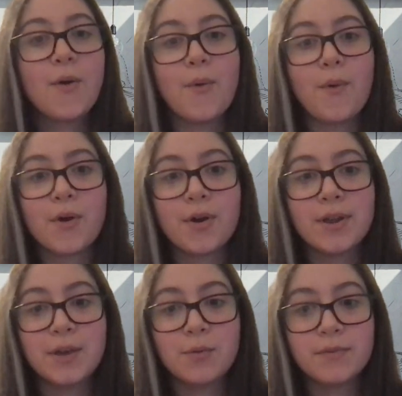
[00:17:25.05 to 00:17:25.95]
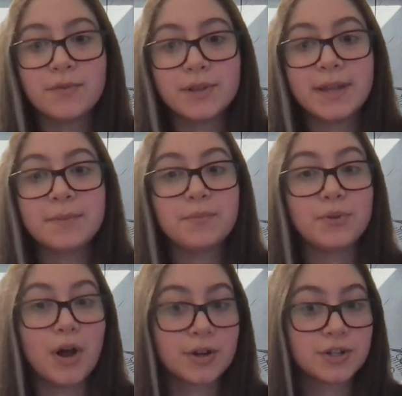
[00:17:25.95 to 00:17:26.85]
or equivalent
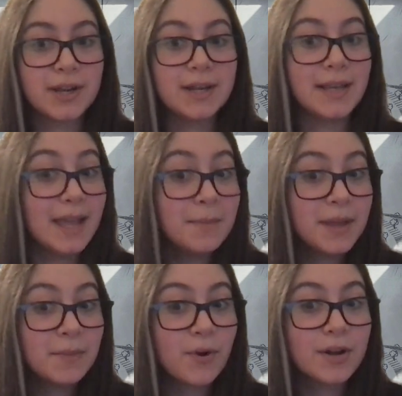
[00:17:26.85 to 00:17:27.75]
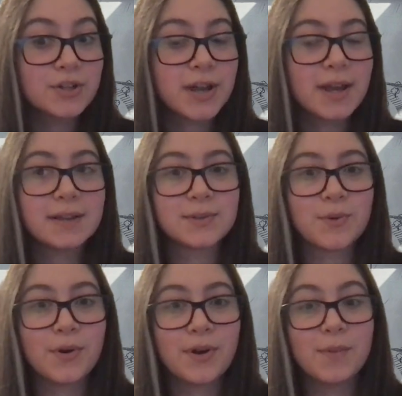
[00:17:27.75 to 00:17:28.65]
blockchain gaming projects
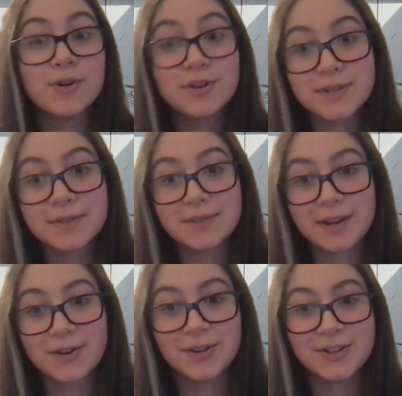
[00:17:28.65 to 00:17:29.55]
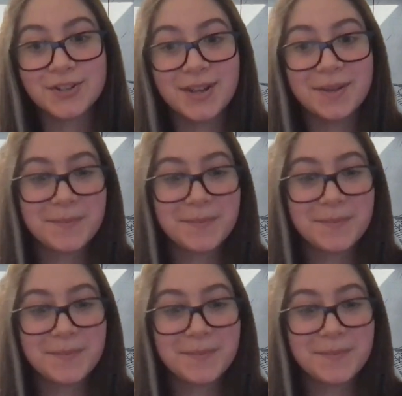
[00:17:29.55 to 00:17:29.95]
or immersive technology?